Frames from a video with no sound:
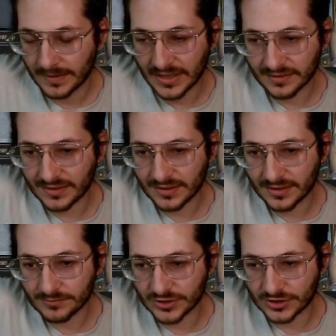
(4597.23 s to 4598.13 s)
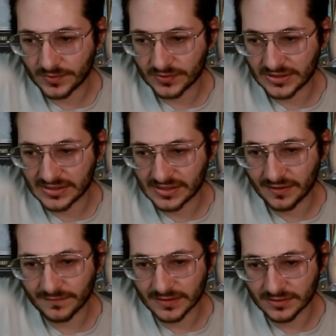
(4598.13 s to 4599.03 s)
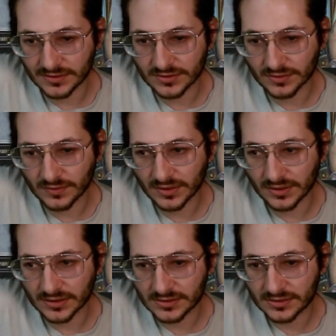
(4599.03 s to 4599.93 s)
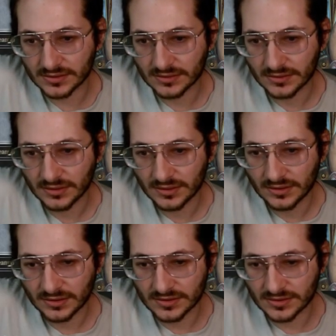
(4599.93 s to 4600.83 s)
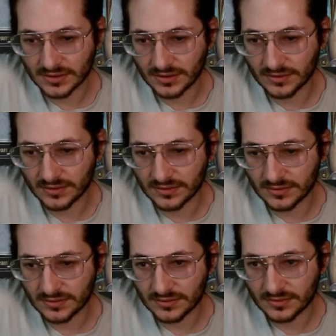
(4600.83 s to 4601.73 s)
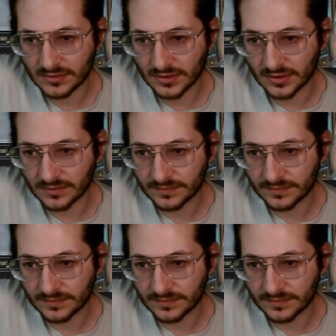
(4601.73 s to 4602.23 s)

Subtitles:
I think I'm just supposed to save this Legion Loyalist. This can... yeah.